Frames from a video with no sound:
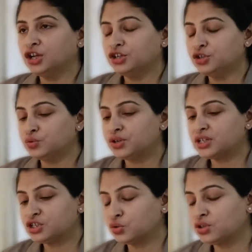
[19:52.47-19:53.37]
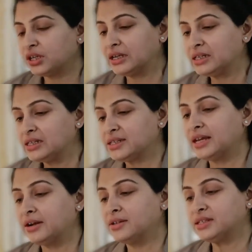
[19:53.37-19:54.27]
Nutraceuticals,
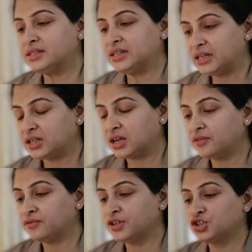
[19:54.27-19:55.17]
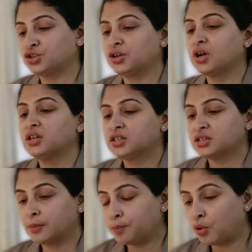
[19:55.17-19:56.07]
there is data which
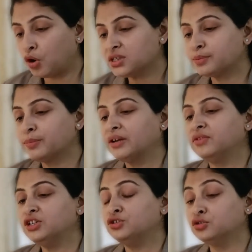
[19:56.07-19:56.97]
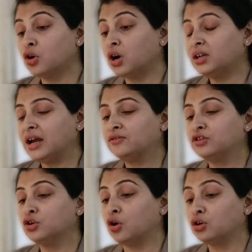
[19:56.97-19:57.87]
supports, but we do not have
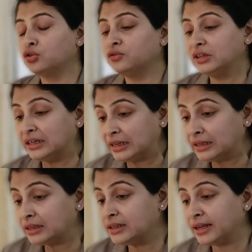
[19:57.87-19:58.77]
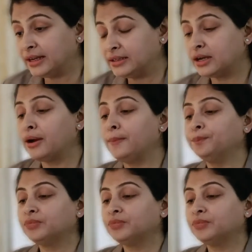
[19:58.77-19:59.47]
a lot of clinical data,